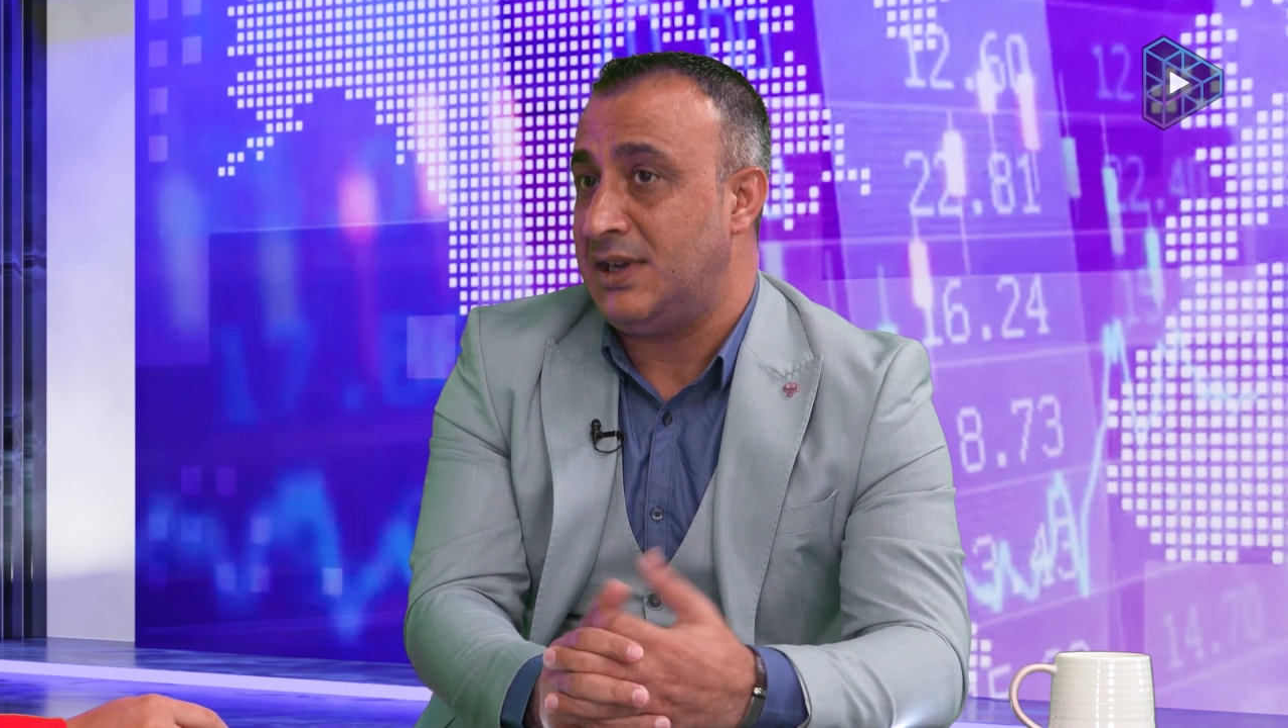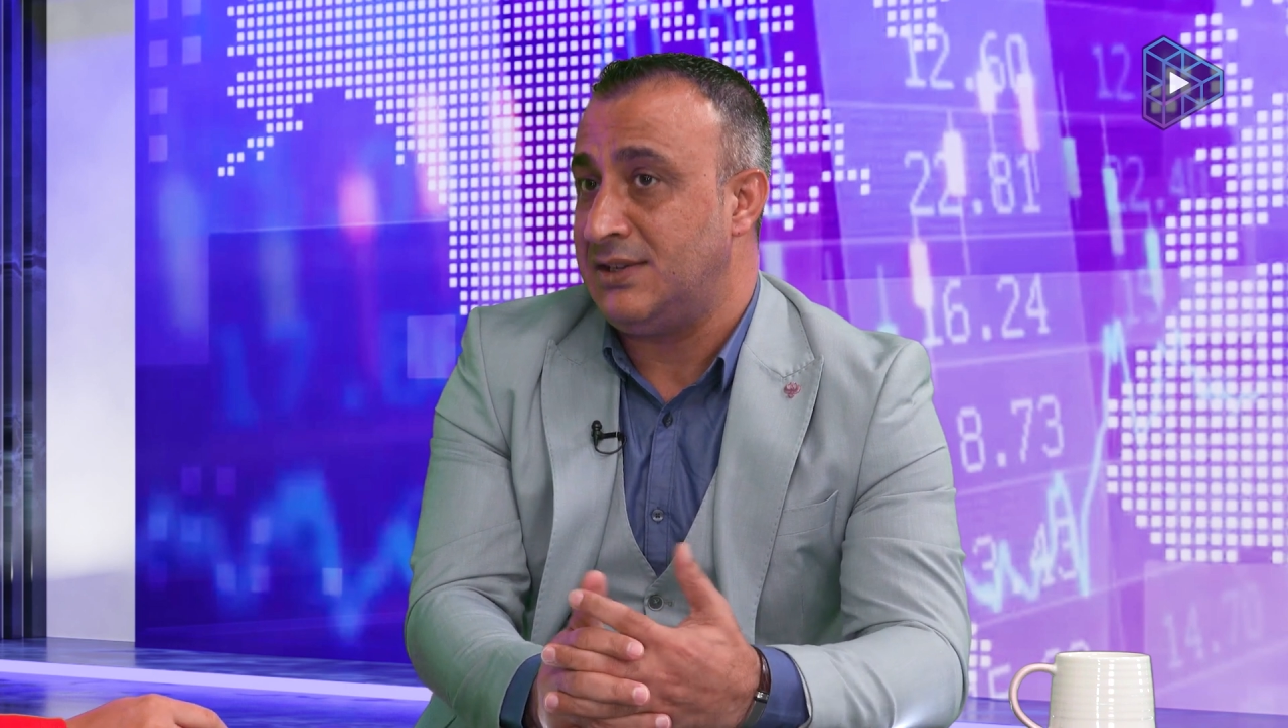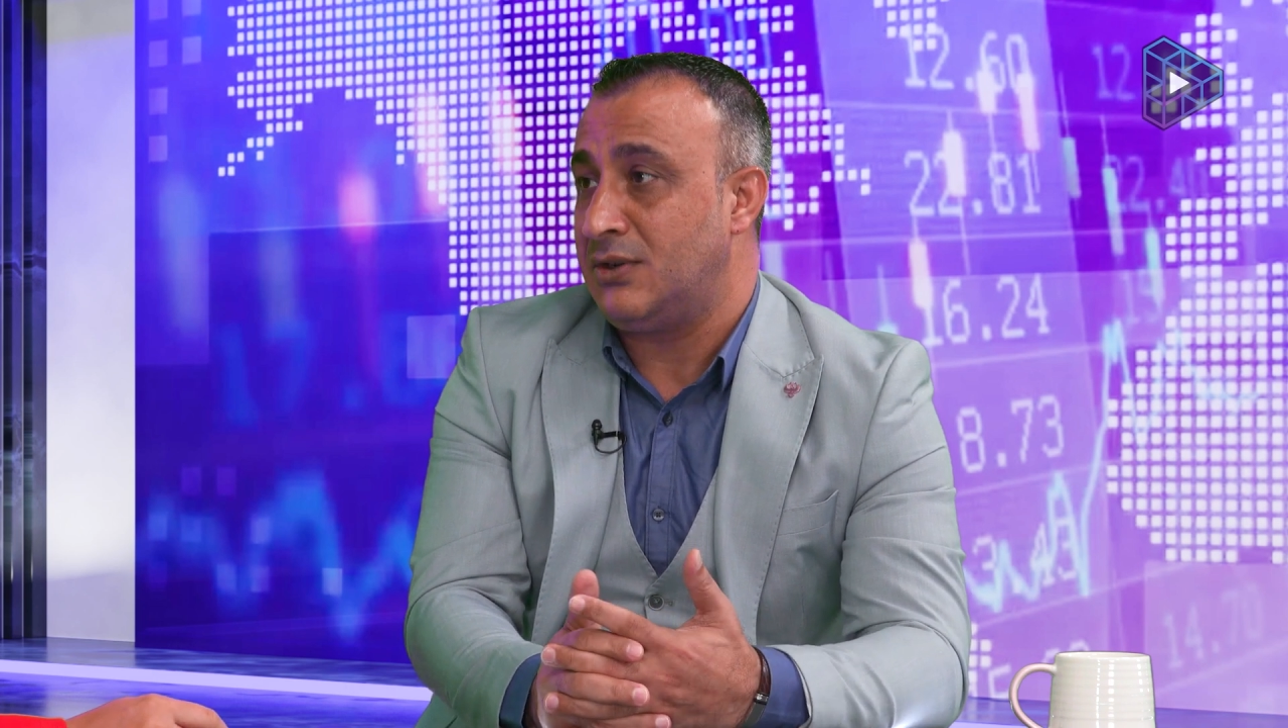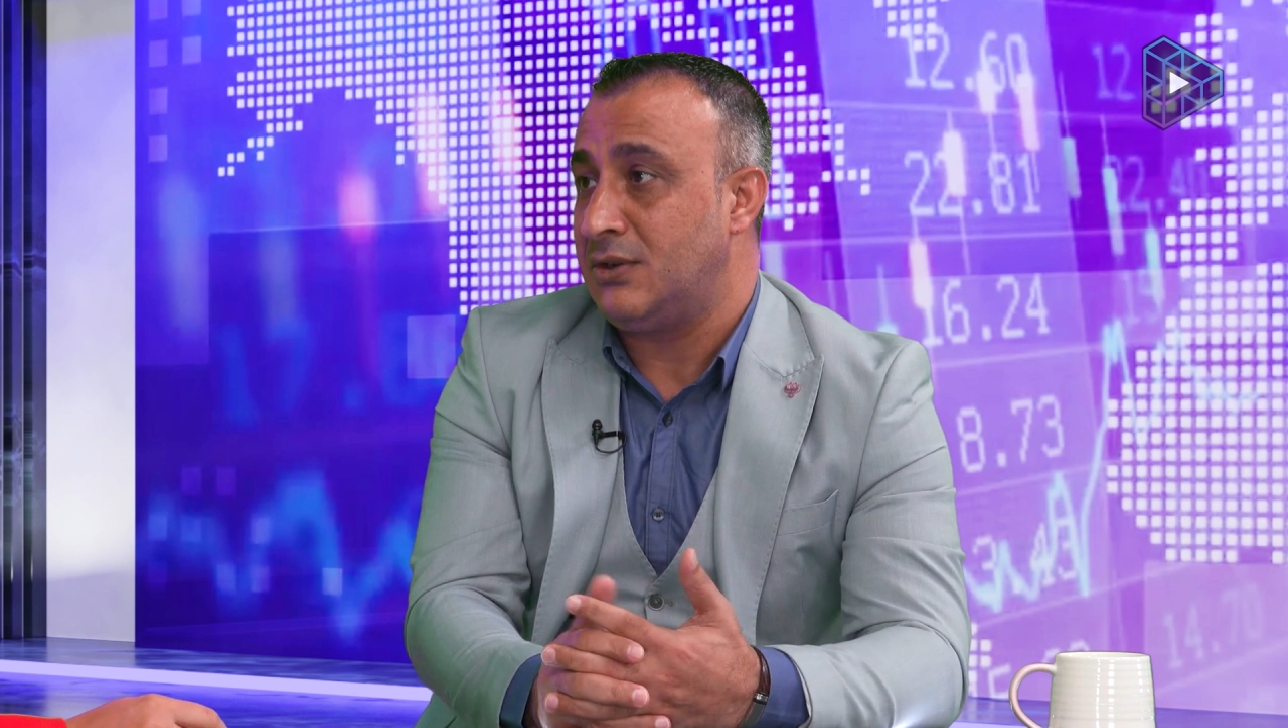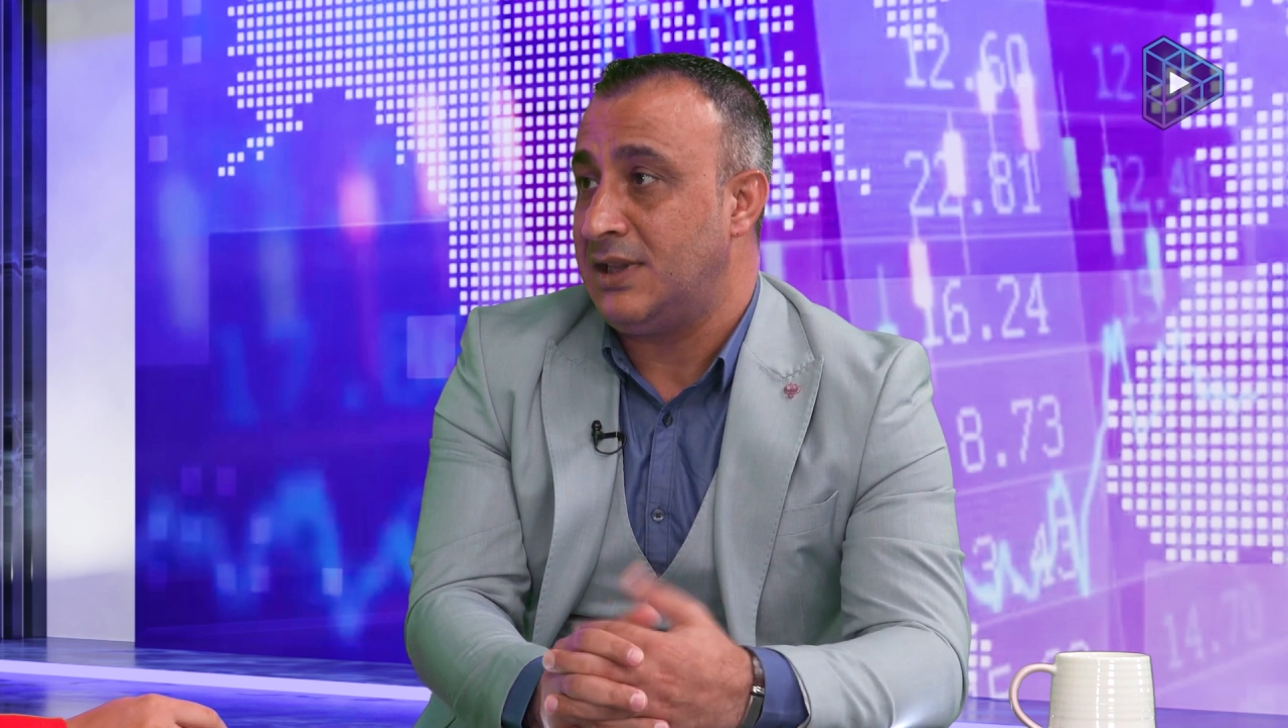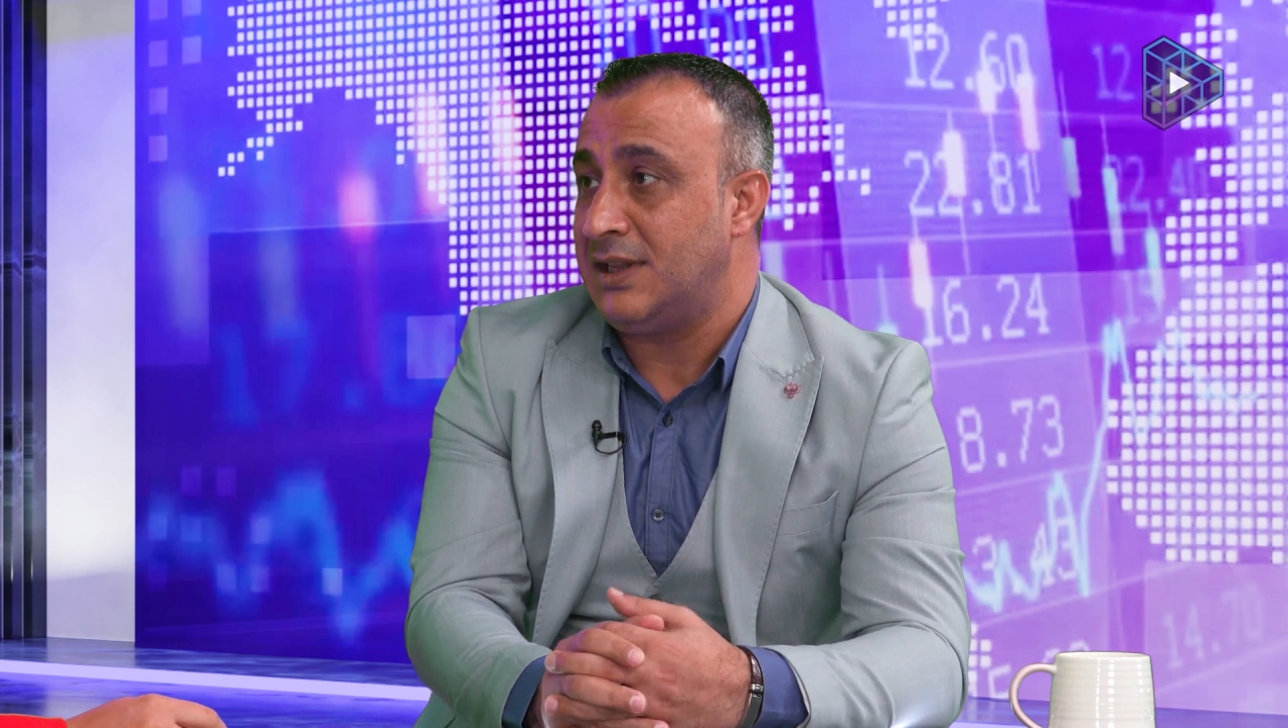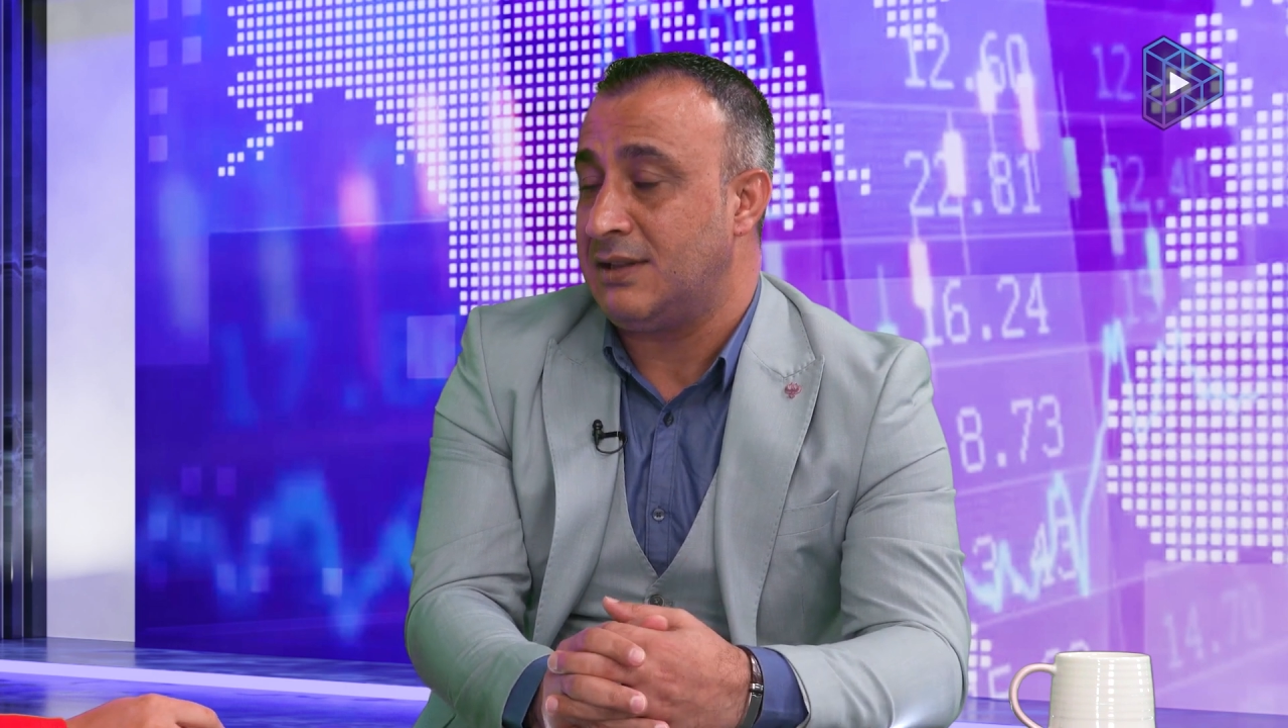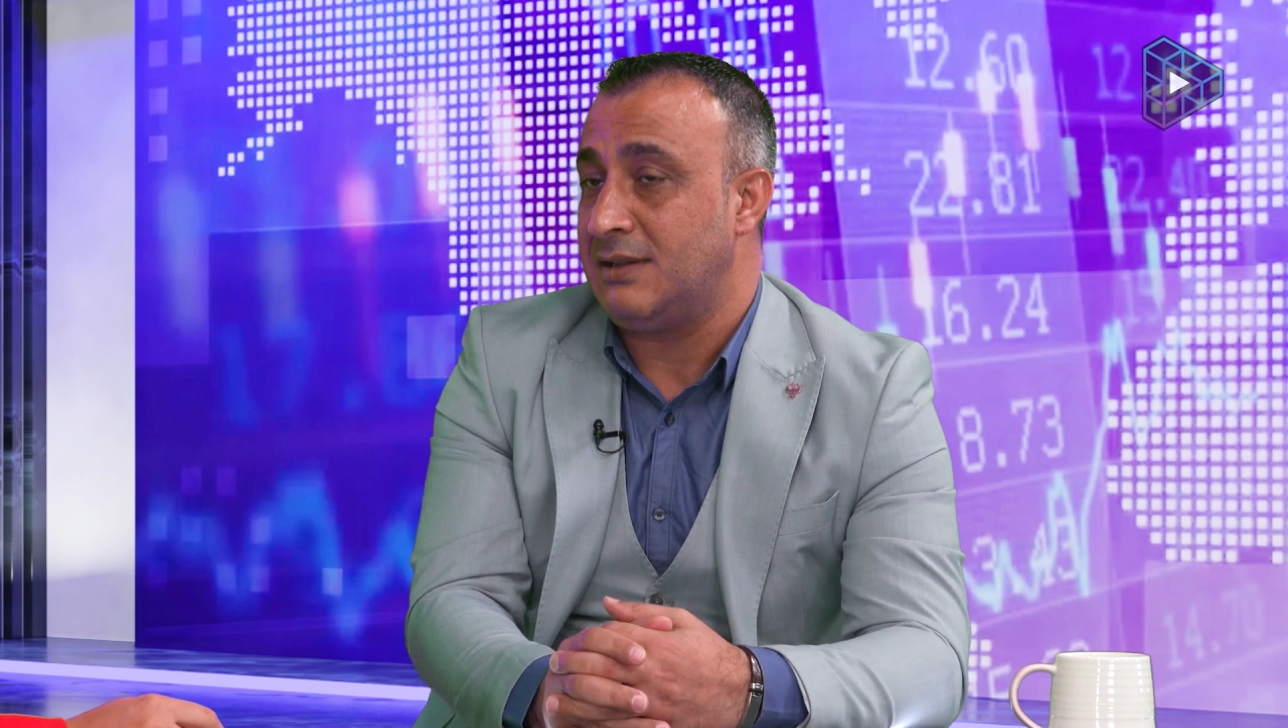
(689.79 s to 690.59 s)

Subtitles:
as you know, that